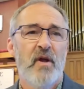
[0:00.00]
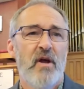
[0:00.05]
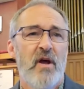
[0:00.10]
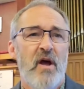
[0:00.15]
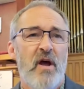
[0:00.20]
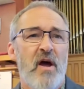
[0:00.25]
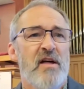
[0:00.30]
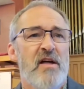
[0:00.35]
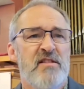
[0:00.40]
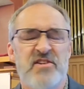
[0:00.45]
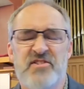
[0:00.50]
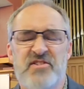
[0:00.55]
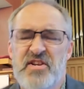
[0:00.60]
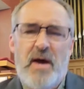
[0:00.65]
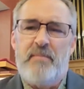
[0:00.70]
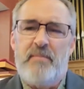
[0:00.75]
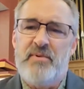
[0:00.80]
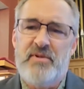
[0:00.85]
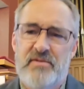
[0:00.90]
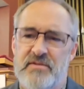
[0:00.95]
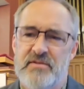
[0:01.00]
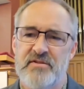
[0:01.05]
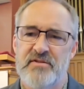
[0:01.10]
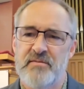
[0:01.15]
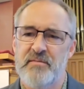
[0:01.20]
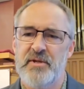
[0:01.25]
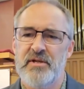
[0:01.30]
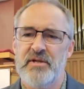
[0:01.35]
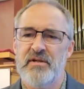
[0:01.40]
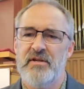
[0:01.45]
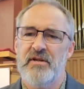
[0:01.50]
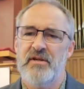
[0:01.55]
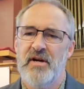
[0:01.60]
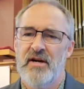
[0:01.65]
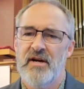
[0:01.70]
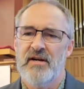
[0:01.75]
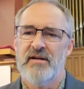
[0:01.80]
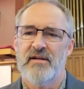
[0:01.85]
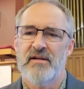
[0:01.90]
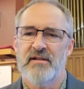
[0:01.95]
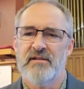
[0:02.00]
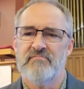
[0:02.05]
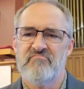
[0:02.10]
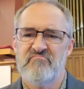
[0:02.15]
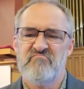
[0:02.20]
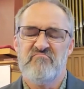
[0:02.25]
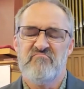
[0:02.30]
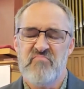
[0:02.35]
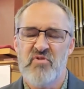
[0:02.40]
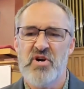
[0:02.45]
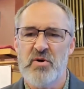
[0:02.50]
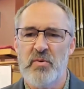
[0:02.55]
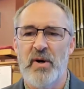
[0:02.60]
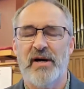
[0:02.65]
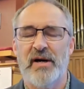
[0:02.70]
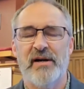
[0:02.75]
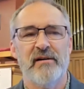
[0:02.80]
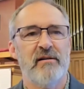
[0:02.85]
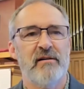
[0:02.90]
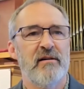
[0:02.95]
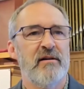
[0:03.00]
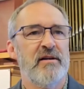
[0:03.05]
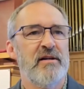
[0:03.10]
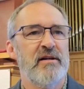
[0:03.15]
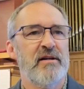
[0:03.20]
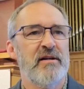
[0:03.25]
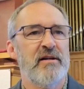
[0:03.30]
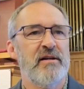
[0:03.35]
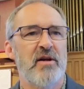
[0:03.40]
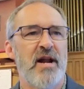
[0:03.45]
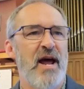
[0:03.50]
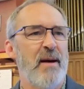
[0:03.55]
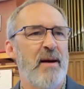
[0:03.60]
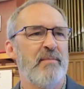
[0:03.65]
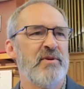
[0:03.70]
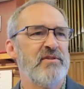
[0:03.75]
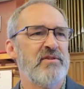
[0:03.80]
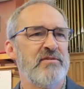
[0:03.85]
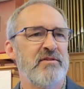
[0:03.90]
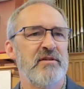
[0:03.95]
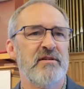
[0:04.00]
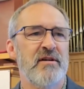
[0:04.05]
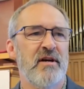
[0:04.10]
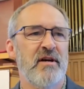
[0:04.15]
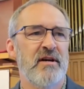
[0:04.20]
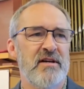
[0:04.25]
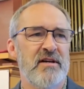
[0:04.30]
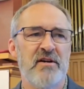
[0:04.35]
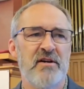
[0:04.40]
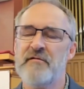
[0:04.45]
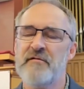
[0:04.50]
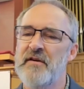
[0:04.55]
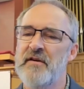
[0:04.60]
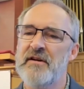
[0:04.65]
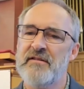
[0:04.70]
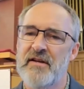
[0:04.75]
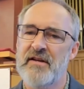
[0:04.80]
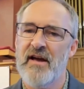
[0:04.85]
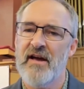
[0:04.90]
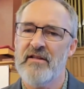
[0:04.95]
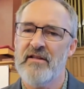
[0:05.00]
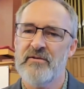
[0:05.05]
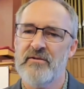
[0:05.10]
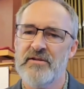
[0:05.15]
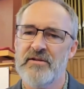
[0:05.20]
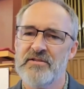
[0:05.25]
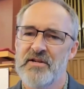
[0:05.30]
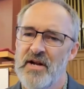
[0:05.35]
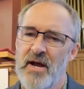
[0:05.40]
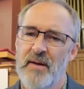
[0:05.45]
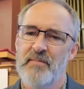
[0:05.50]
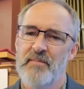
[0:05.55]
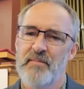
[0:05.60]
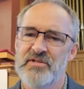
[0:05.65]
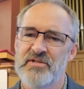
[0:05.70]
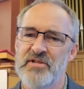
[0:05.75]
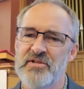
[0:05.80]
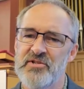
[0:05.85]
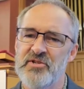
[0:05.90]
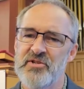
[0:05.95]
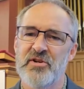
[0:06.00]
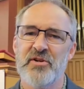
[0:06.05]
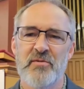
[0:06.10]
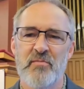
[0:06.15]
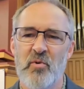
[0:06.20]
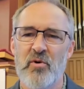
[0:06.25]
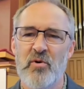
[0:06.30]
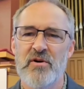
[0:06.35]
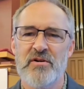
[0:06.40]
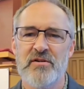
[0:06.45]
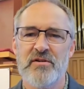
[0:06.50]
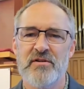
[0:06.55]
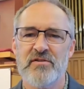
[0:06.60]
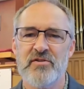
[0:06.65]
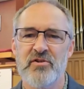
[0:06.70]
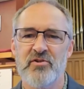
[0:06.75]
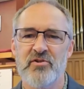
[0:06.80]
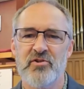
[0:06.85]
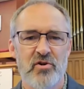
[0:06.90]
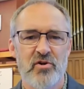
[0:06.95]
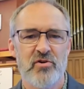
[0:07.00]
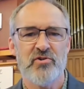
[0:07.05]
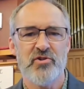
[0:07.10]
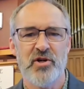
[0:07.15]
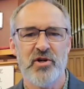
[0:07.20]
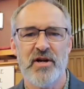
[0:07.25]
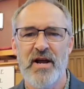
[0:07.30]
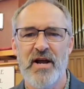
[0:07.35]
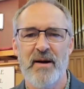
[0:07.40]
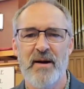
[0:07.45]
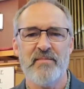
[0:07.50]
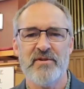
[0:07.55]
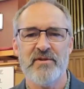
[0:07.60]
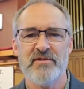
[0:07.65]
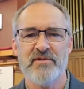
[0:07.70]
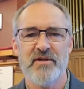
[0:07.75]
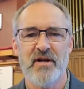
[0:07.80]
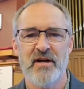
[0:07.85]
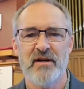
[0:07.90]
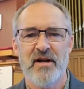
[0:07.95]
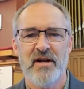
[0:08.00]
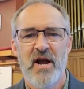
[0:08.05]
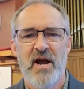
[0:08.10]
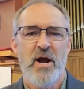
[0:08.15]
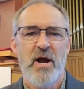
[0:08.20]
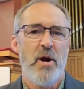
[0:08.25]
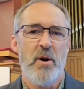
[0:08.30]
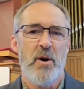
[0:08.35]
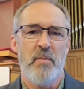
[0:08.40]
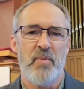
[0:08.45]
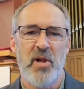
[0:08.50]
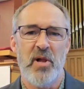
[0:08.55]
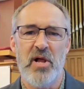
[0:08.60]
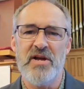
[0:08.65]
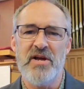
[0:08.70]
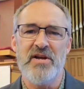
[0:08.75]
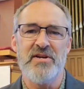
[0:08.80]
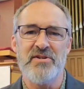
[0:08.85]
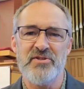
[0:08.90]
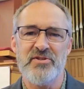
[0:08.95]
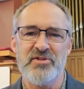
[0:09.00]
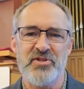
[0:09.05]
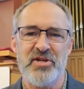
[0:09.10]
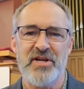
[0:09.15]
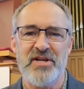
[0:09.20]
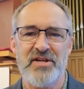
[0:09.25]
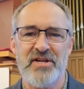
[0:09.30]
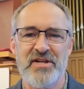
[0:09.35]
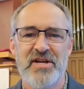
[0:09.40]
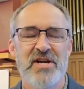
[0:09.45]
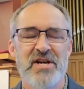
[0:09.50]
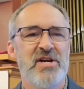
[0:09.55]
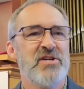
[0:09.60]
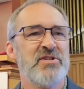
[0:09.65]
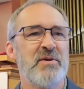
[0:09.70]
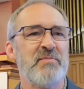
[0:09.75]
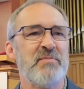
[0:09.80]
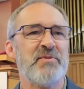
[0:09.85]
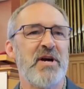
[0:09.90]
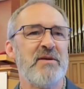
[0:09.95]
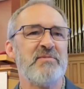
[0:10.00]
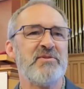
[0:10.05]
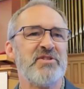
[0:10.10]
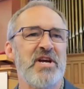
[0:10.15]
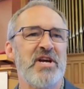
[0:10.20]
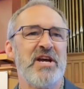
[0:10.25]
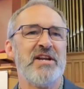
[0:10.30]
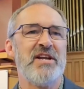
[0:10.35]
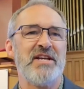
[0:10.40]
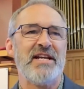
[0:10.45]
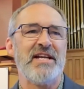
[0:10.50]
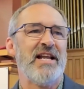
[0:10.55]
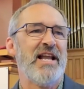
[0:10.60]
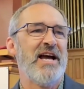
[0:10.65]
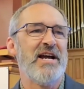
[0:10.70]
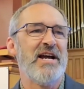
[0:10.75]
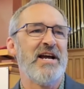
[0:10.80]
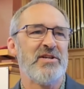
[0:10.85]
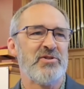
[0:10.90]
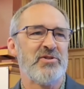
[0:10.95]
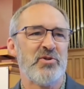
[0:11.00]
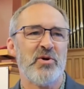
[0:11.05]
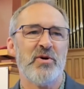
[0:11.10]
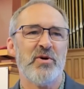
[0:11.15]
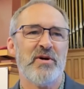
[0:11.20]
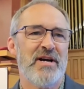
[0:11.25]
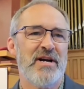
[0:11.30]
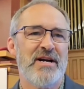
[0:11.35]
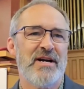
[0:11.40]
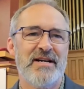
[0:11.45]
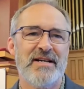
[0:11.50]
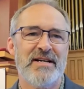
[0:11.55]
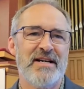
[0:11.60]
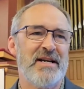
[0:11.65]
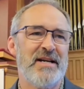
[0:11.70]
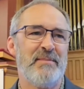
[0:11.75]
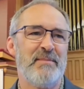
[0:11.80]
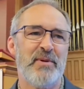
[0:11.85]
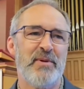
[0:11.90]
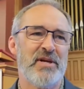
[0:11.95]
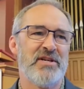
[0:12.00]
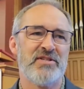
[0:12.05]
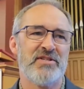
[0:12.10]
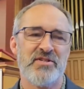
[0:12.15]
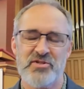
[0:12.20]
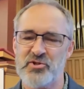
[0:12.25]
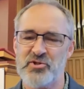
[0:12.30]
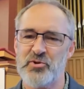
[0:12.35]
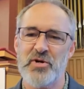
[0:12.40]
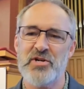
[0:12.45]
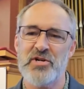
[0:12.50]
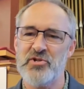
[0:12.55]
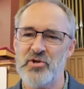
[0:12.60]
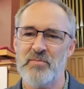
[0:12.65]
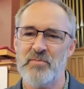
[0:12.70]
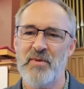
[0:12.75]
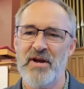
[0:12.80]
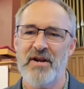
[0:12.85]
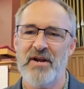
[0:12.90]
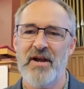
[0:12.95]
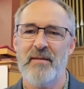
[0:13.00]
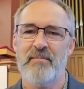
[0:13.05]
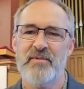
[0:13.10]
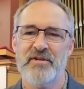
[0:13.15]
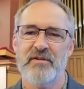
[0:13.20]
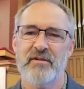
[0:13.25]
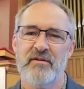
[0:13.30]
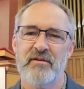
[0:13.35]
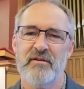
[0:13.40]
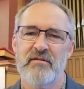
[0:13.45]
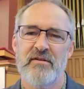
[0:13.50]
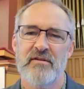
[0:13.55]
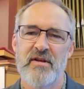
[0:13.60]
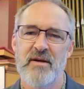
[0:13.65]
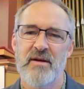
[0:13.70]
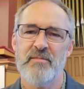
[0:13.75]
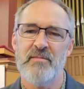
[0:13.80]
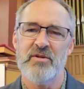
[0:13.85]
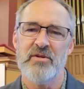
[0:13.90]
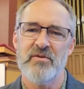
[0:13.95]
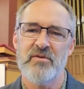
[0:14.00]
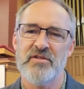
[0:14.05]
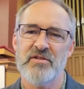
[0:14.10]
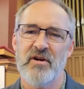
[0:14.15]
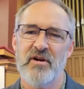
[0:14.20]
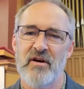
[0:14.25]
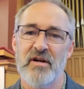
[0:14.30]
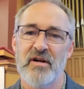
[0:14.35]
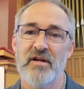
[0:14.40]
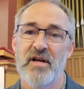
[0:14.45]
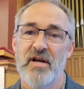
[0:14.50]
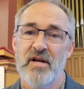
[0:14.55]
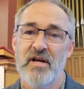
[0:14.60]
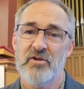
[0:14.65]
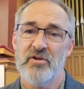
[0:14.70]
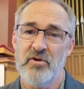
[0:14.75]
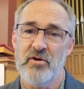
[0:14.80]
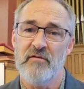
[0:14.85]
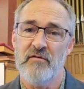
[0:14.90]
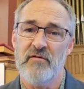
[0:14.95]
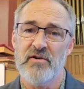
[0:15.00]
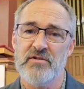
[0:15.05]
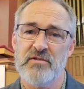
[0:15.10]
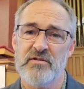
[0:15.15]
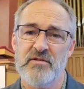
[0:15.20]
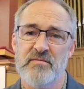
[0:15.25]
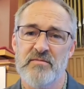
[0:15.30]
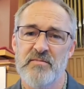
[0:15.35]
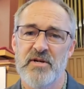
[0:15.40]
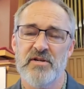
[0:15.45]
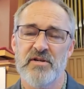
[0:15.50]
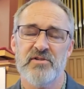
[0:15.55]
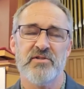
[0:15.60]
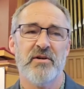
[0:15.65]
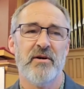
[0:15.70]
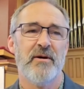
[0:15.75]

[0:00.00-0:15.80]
This happens to me pretty regularly. It happens in interfaith gatherings. It happens on Sunday mornings in church. It happens on airplanes and sometimes standing in lines or any place a stranger might happen to learn that I'm a Unitarian Universalist minister.